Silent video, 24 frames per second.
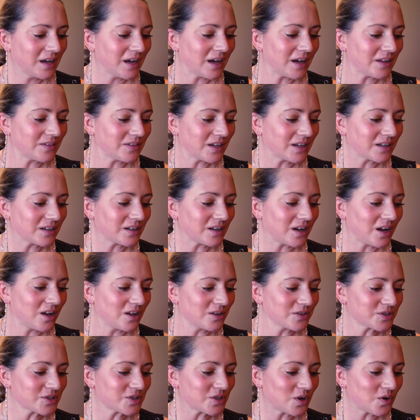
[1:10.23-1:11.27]
and then it
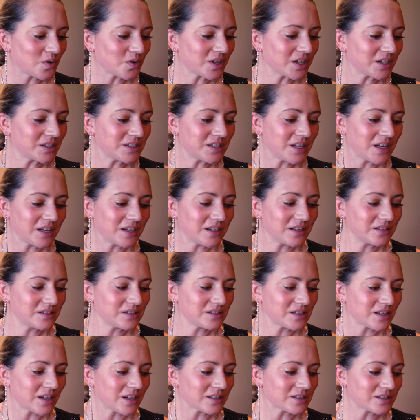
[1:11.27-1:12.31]
also
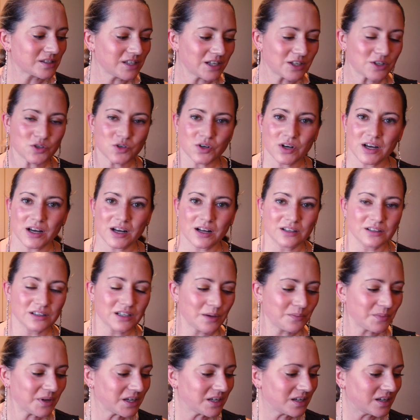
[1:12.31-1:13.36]
contains uh, citral,
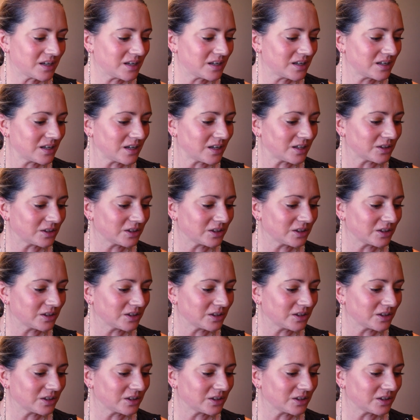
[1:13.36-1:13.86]
limonene,